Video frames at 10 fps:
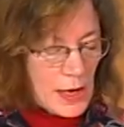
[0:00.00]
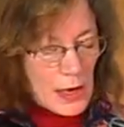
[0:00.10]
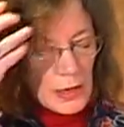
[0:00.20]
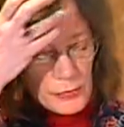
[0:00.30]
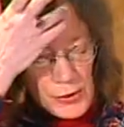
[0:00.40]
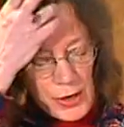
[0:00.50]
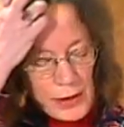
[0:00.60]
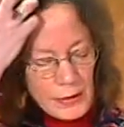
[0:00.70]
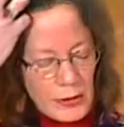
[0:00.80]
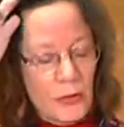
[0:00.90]
of
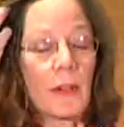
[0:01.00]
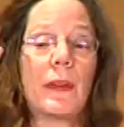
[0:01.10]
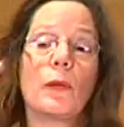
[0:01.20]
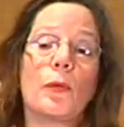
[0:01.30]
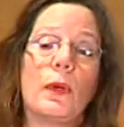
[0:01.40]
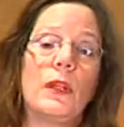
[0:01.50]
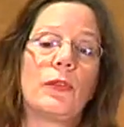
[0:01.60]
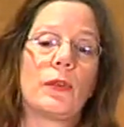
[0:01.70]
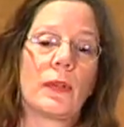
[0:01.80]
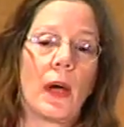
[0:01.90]
knowledge that
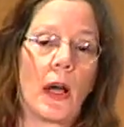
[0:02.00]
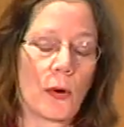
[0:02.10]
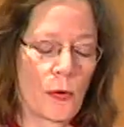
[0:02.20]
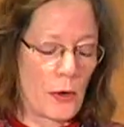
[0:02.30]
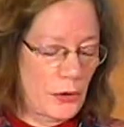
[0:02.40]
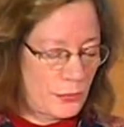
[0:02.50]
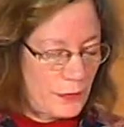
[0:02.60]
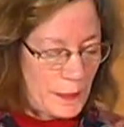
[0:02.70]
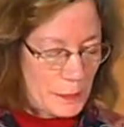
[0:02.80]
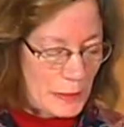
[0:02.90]
reached across
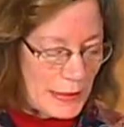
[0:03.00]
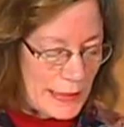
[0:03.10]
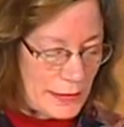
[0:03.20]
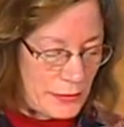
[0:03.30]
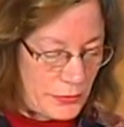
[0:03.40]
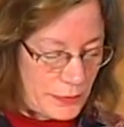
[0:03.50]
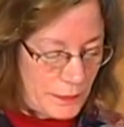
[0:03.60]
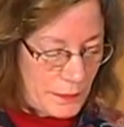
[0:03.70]
the planet.